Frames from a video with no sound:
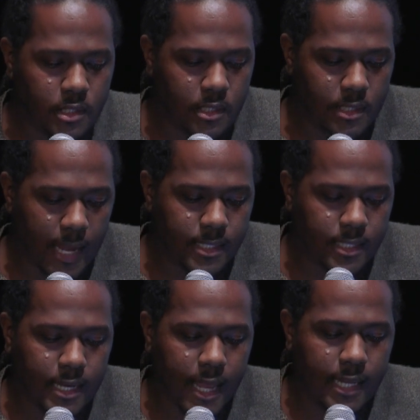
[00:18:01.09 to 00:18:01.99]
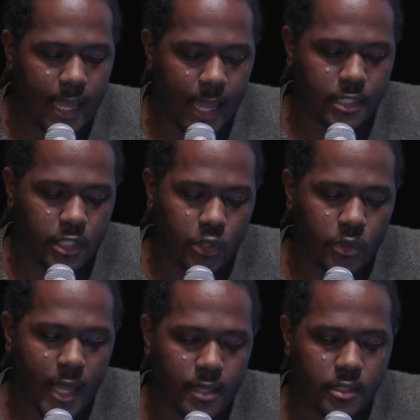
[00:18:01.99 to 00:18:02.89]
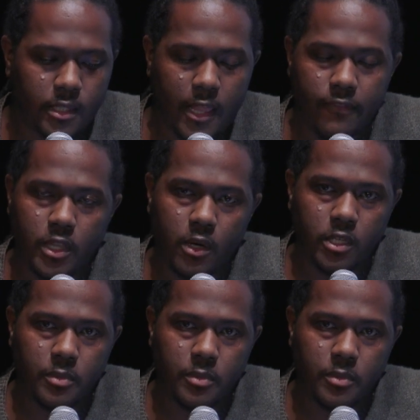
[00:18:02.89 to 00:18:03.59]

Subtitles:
Since 1998 to 2011, there has